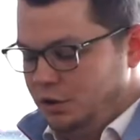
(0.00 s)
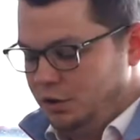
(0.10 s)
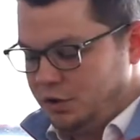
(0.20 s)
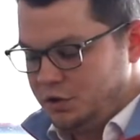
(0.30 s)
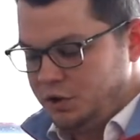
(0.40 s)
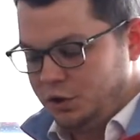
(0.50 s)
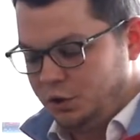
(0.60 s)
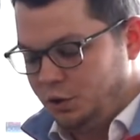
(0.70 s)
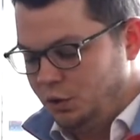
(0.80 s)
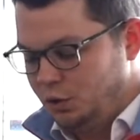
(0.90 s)
You can
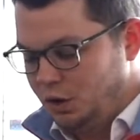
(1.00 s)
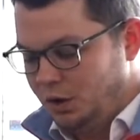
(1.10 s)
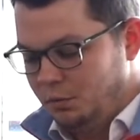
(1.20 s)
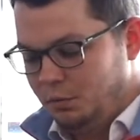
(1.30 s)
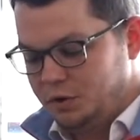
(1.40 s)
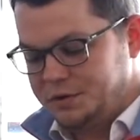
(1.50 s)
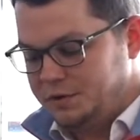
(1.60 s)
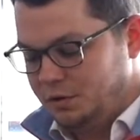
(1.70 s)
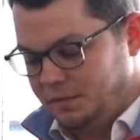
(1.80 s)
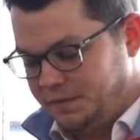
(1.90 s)
do a
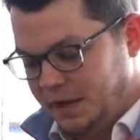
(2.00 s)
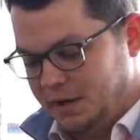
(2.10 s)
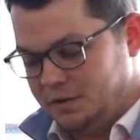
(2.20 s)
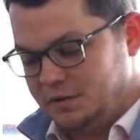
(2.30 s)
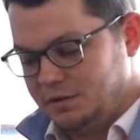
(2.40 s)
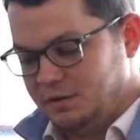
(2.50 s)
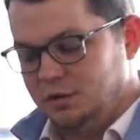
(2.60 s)
multitude of things.